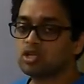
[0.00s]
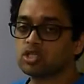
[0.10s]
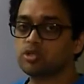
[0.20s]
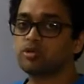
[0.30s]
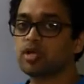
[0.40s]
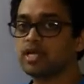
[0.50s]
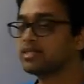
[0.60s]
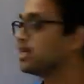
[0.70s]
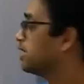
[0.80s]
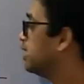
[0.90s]
So you can
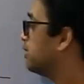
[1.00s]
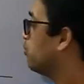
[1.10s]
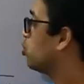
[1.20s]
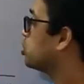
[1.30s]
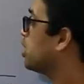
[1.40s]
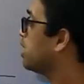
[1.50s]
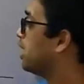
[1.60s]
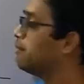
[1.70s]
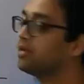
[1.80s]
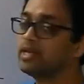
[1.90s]
say that motion
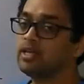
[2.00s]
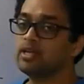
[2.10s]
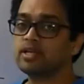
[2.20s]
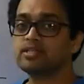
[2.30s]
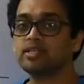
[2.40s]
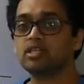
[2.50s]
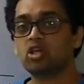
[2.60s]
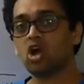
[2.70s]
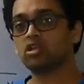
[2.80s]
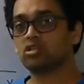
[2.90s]
AB is in
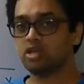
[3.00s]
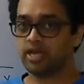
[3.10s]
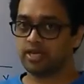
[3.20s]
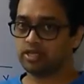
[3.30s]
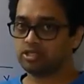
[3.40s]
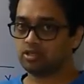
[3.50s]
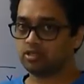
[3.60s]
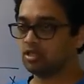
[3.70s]
north direction